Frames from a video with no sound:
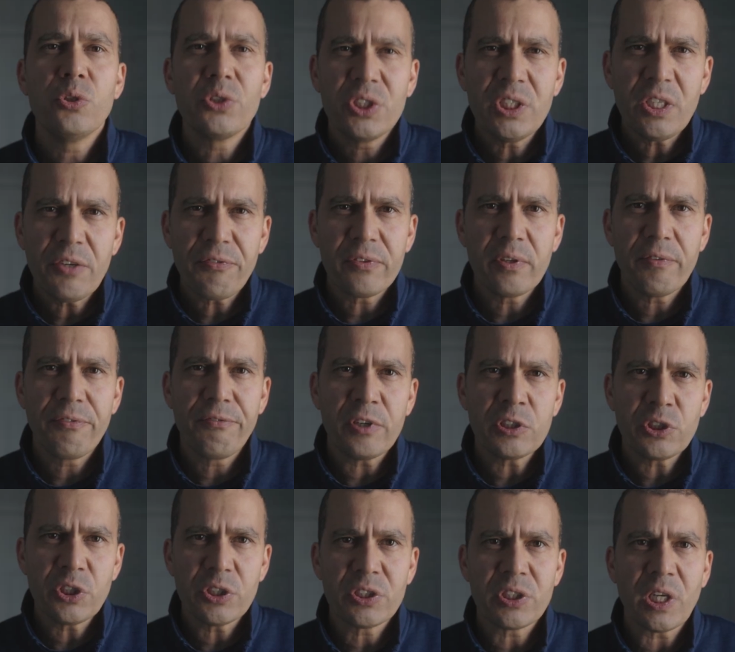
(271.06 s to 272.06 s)
to see if the
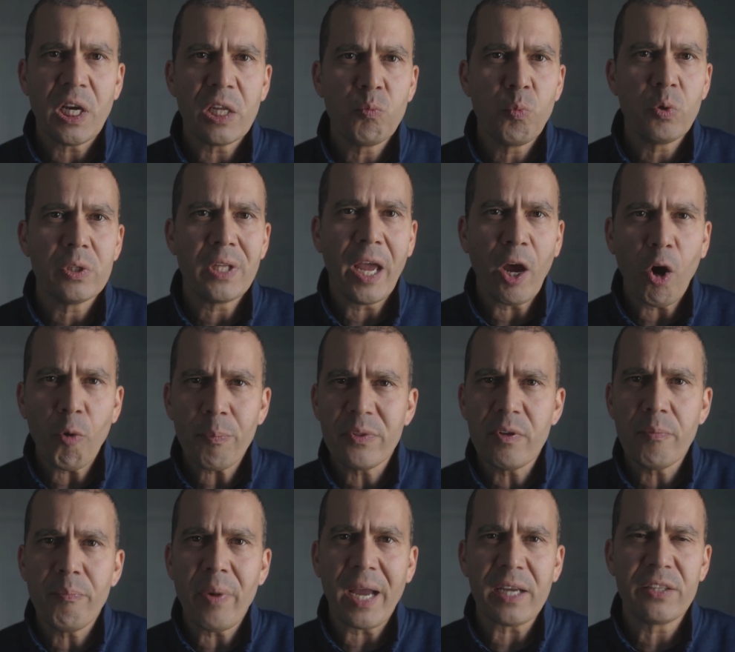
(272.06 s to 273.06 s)
fungicide would help
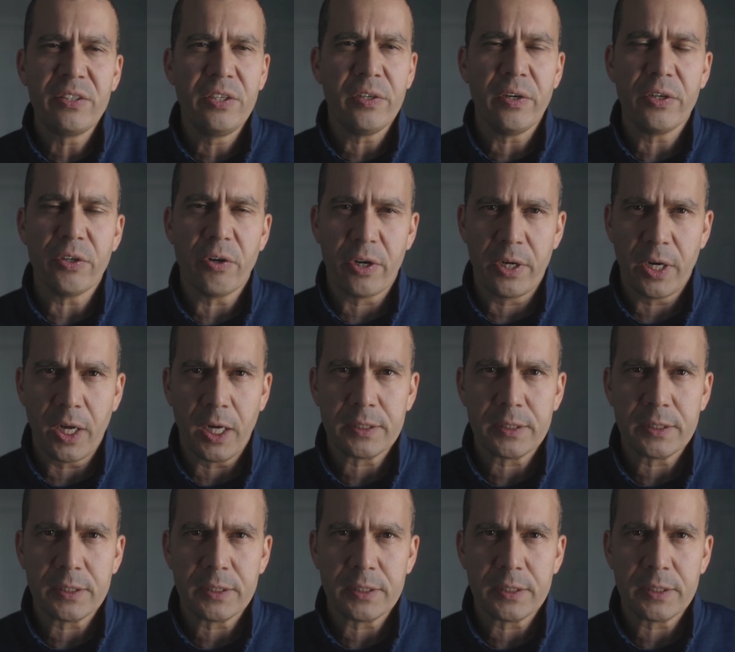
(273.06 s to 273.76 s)
the bacteria or